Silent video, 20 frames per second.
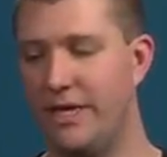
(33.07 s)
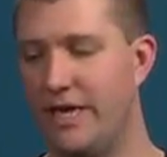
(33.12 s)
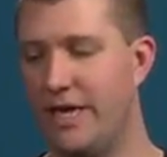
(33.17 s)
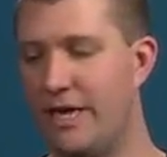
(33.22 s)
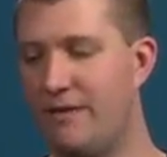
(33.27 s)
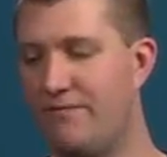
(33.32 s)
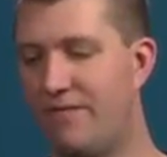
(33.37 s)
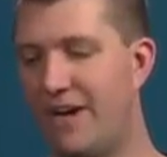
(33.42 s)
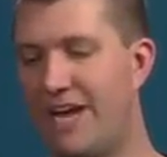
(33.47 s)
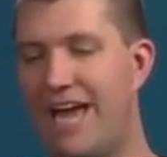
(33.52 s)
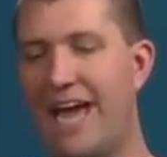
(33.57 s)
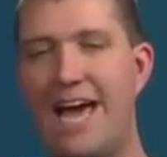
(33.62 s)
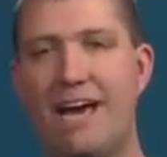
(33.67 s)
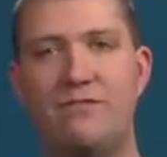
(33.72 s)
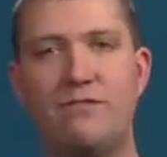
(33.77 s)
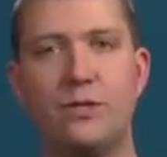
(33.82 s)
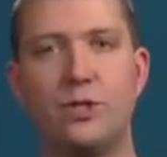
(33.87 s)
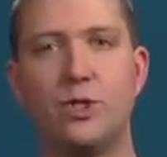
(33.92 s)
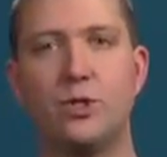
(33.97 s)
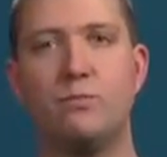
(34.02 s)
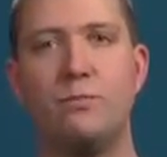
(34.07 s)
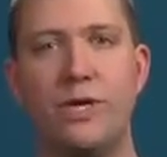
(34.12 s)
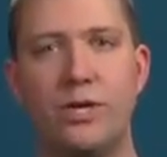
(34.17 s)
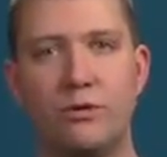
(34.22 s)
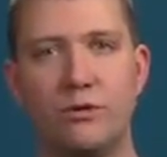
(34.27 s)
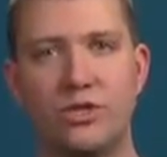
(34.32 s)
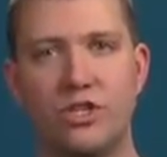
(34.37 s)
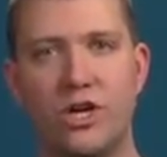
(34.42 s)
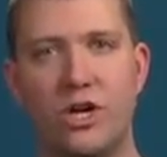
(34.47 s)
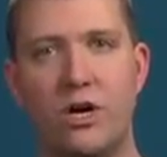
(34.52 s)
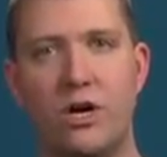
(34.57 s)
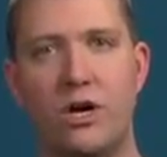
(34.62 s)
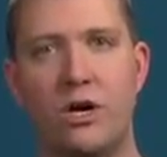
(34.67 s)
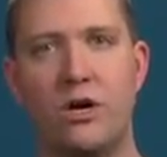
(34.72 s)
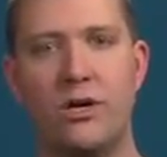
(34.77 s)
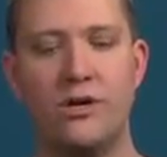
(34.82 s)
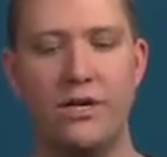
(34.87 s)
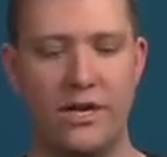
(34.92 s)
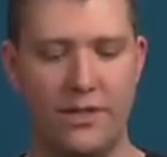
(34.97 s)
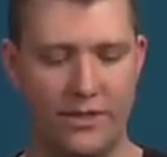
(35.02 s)
If I have the speakers
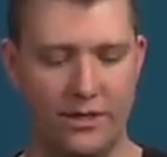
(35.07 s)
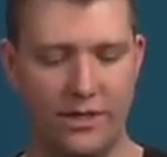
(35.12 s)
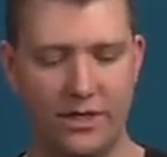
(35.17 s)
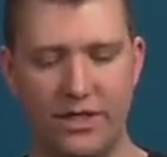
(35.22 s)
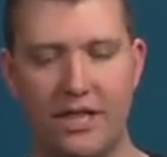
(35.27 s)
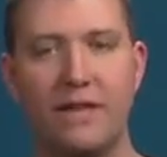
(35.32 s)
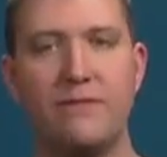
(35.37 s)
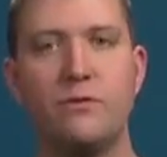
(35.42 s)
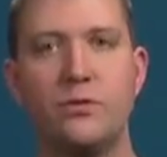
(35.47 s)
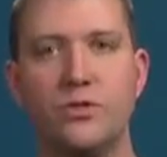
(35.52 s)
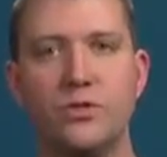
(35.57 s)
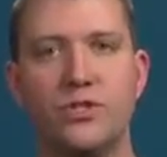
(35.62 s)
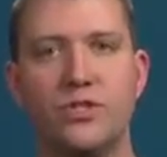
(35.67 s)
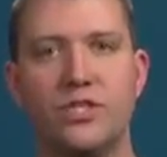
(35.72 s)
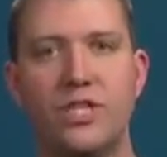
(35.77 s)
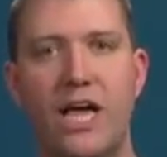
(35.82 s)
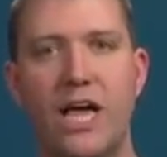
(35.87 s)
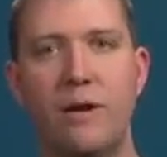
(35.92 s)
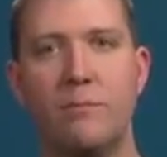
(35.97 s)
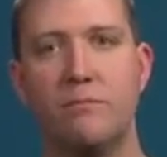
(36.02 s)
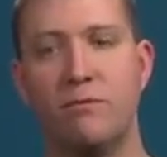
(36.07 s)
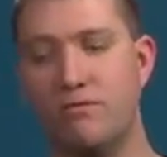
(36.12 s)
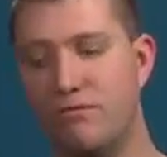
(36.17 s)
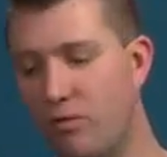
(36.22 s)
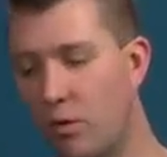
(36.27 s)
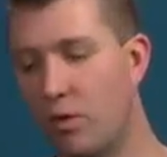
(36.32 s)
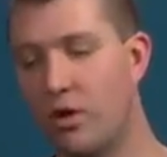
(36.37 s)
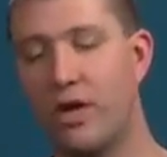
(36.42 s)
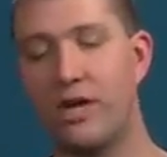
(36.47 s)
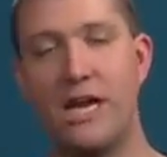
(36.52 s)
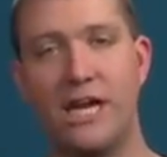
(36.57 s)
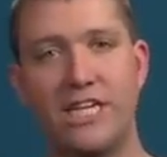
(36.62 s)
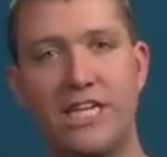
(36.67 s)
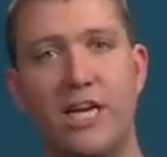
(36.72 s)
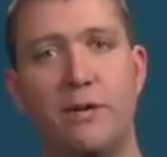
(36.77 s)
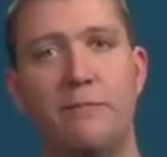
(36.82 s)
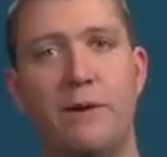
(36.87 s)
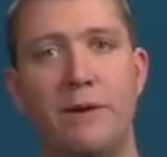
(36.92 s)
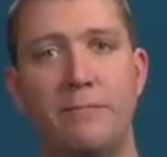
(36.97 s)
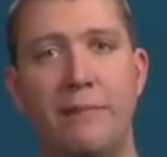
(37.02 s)
on and the levels set before
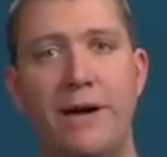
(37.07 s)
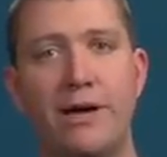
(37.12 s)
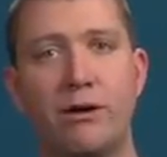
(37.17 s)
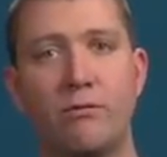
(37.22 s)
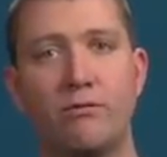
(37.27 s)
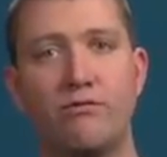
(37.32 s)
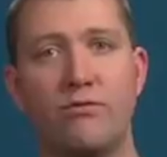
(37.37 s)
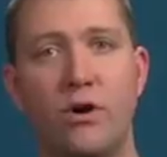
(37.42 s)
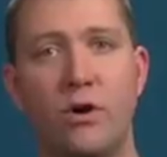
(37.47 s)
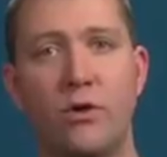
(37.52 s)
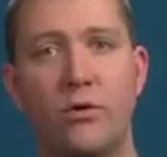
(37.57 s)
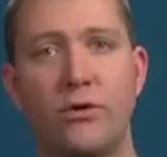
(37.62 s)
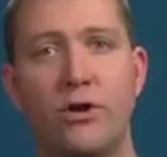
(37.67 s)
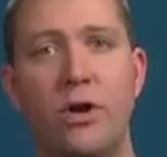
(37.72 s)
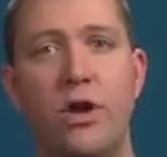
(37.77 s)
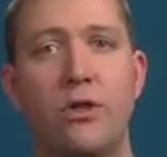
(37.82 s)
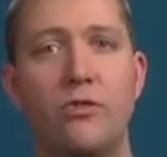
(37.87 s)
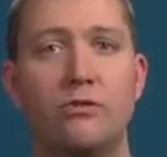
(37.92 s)
connecting up my microphone,